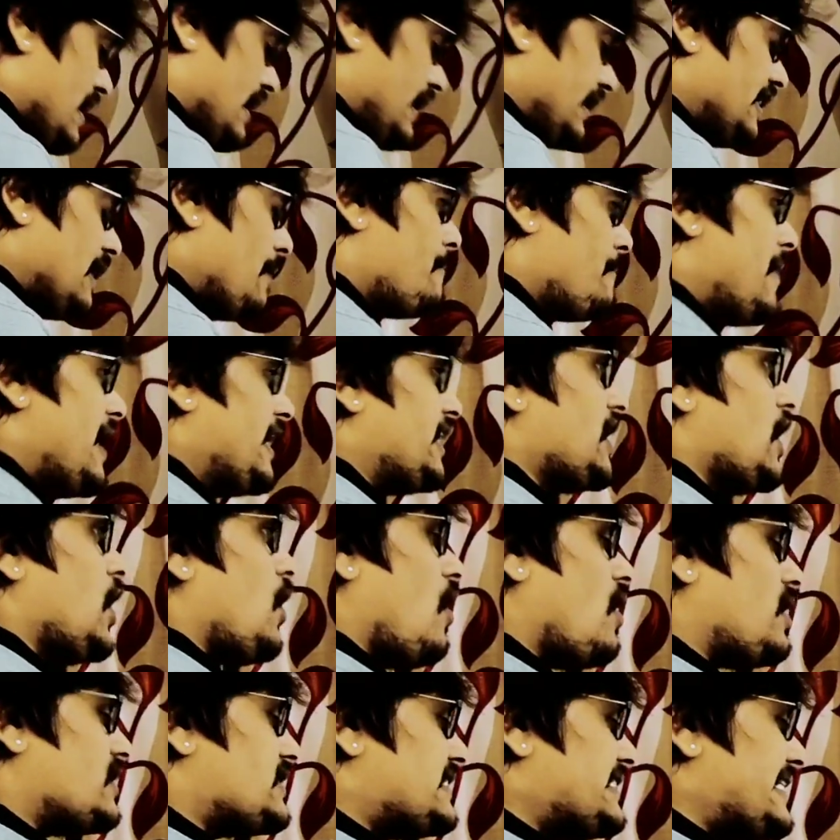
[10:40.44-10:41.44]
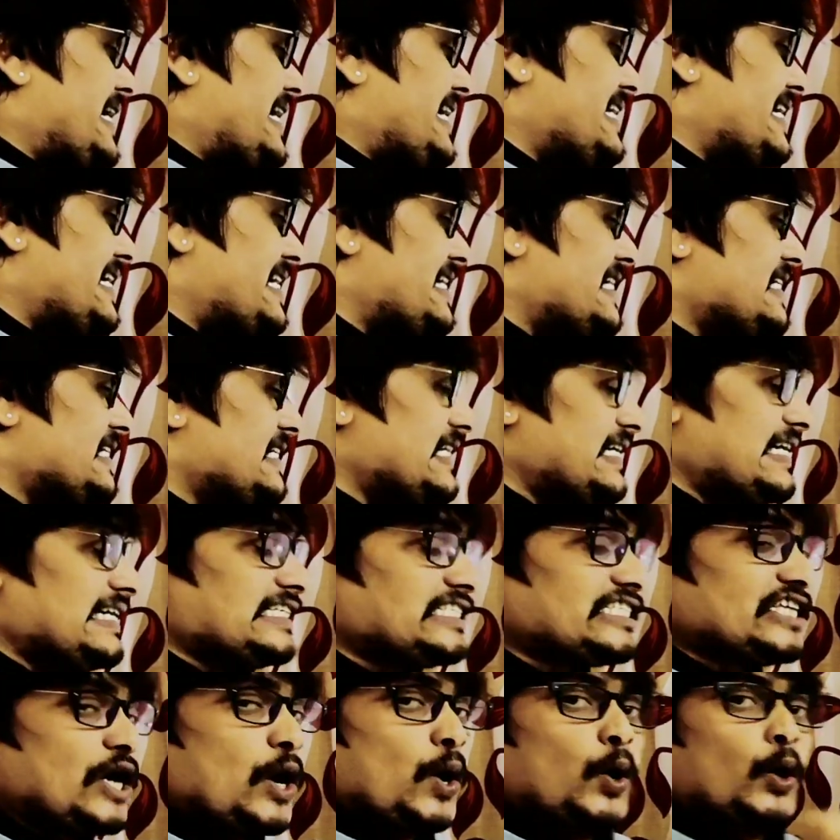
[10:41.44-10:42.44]
The metal oxide here is
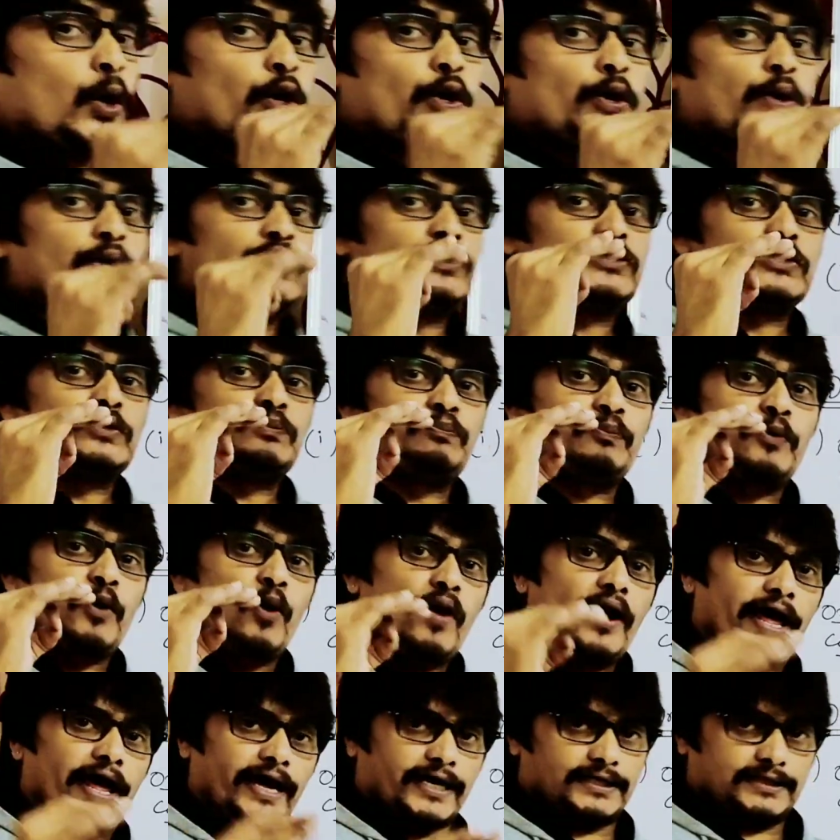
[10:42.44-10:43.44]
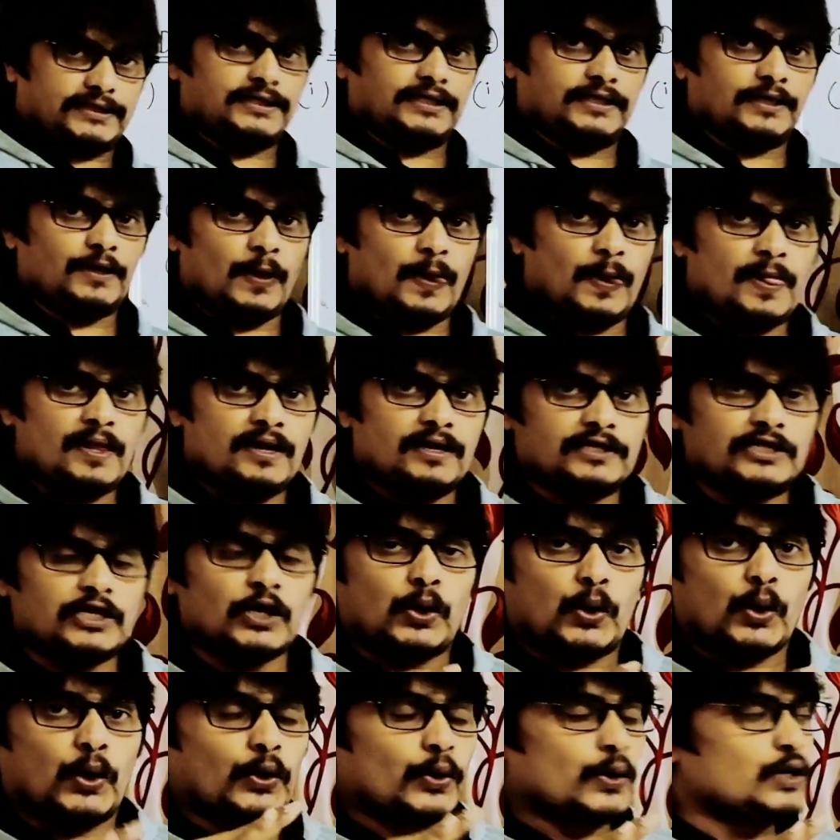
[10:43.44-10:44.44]
the corrosive product. The
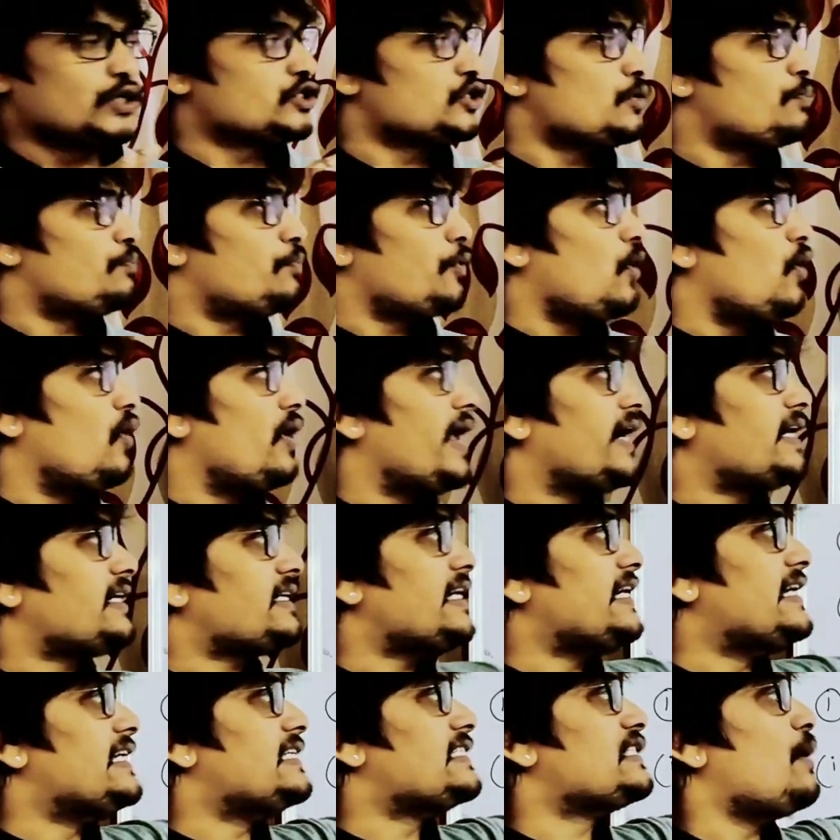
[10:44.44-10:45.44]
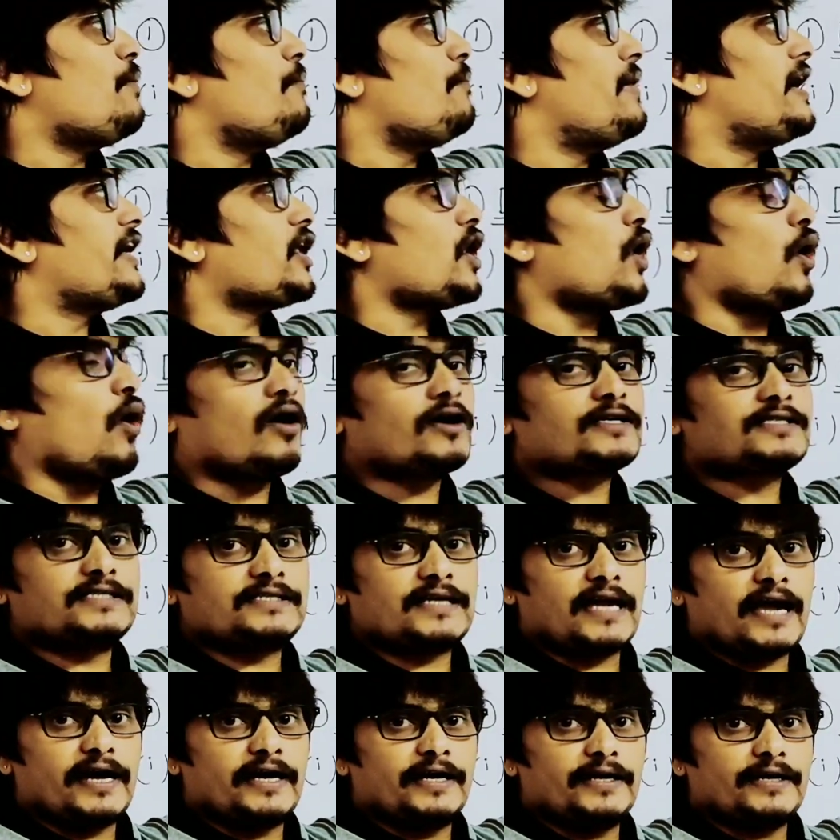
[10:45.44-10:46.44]
corrosive product is the metal
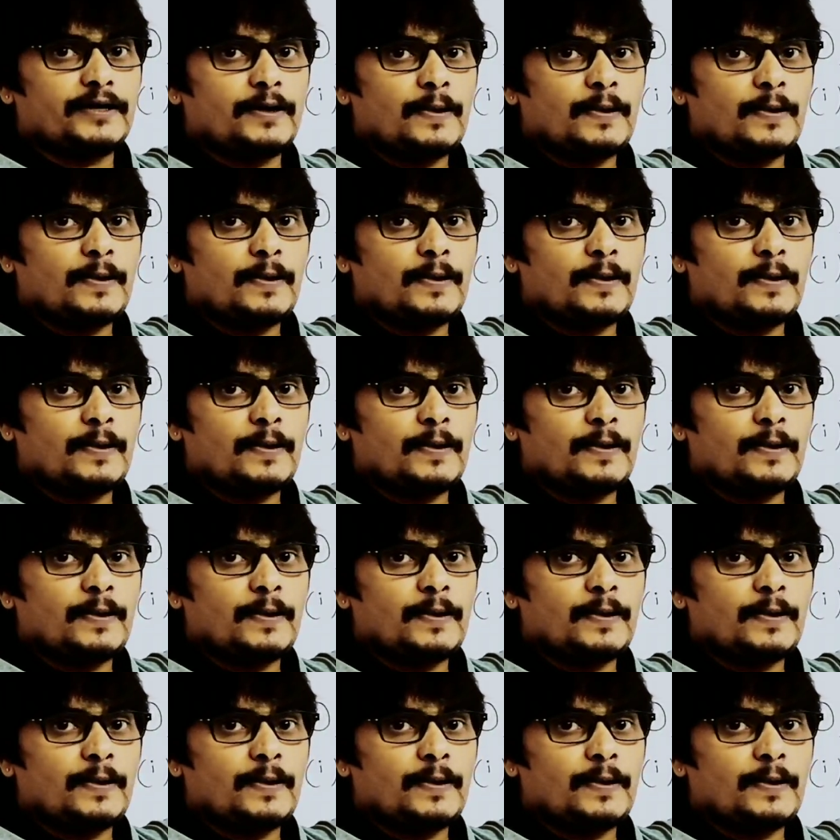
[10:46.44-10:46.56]
oxide.